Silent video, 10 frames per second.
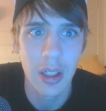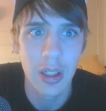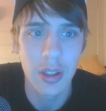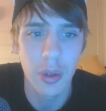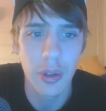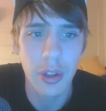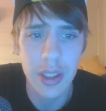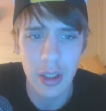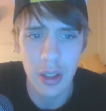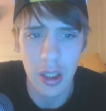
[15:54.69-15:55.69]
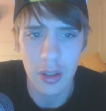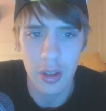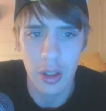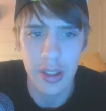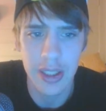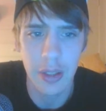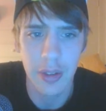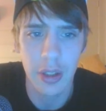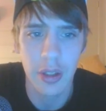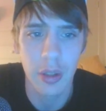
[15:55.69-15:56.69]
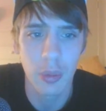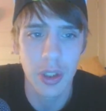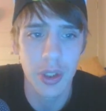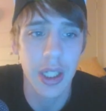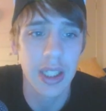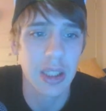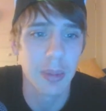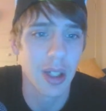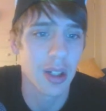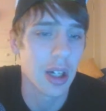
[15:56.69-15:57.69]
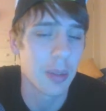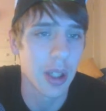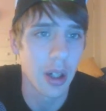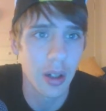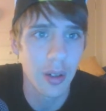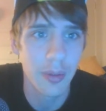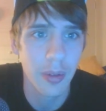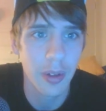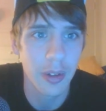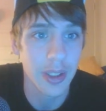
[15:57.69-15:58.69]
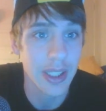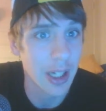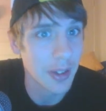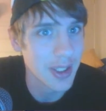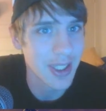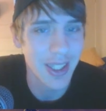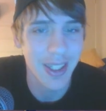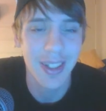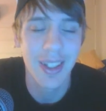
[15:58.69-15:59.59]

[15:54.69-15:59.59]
So there is a lot of good cards out there in which you guys can make a copy of. There's Kel'Thuzad.